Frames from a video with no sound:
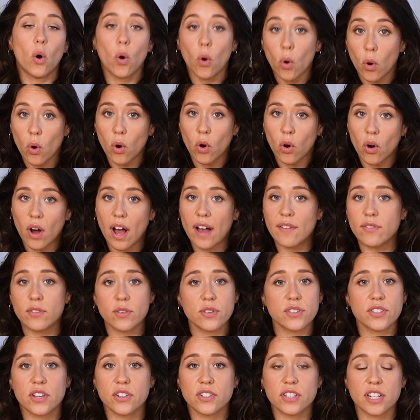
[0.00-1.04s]
or I've
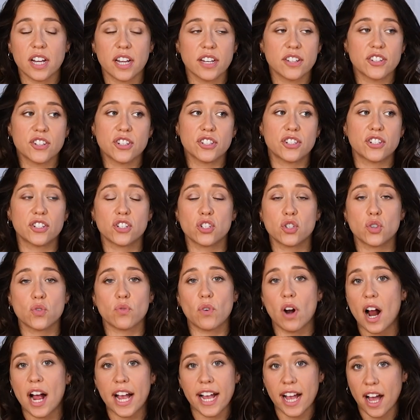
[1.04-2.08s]
also done just a
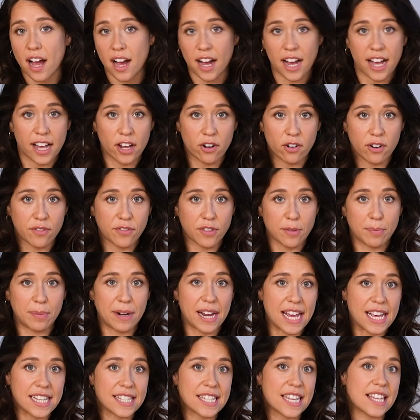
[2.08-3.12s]
dry hire of the
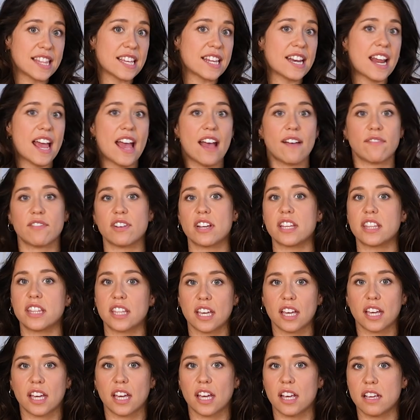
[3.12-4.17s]
place and then
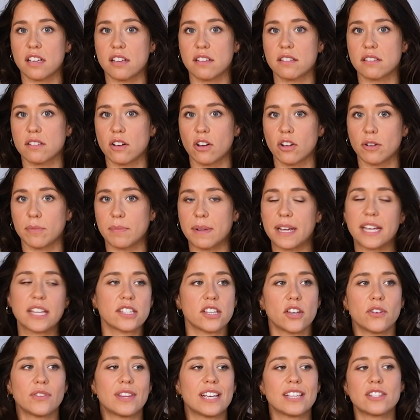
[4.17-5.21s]
everything is on me.
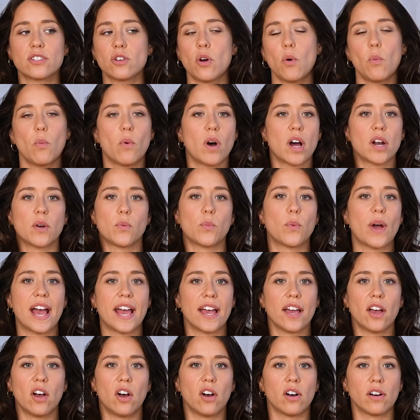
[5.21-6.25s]
So there's not one
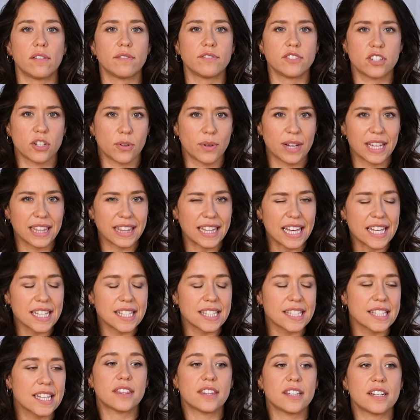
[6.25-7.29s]
way of doing
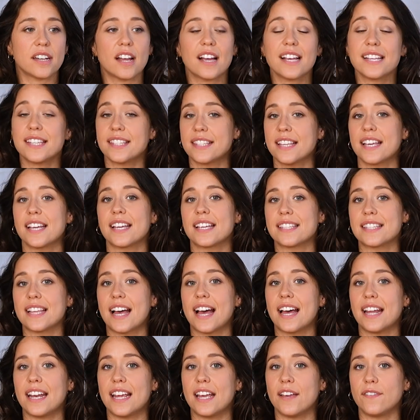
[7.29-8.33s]
this. The nice thing is
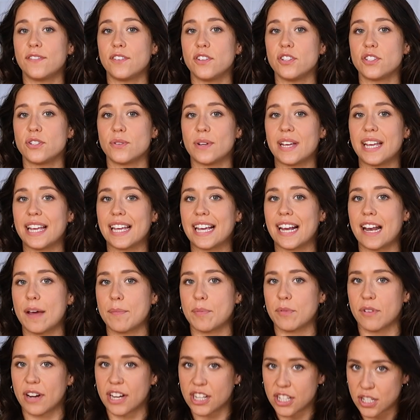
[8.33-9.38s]
that if you do it in
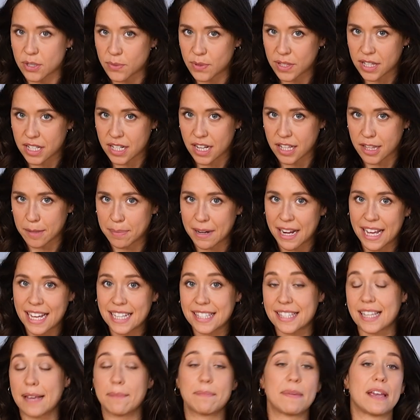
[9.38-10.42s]
collaboration with another place
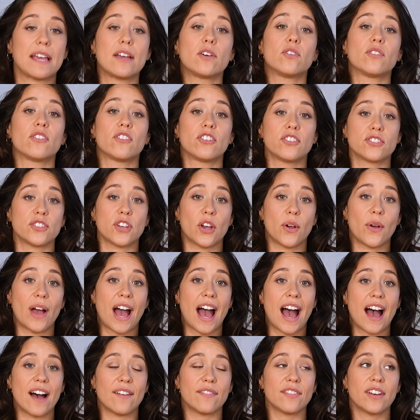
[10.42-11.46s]
that may also
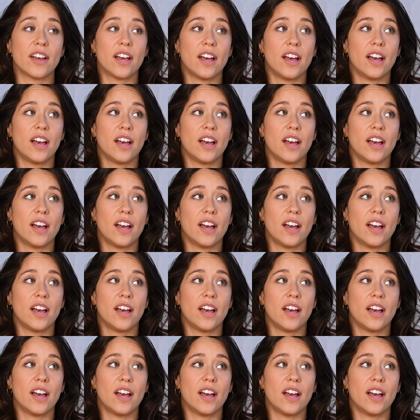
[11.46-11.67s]
have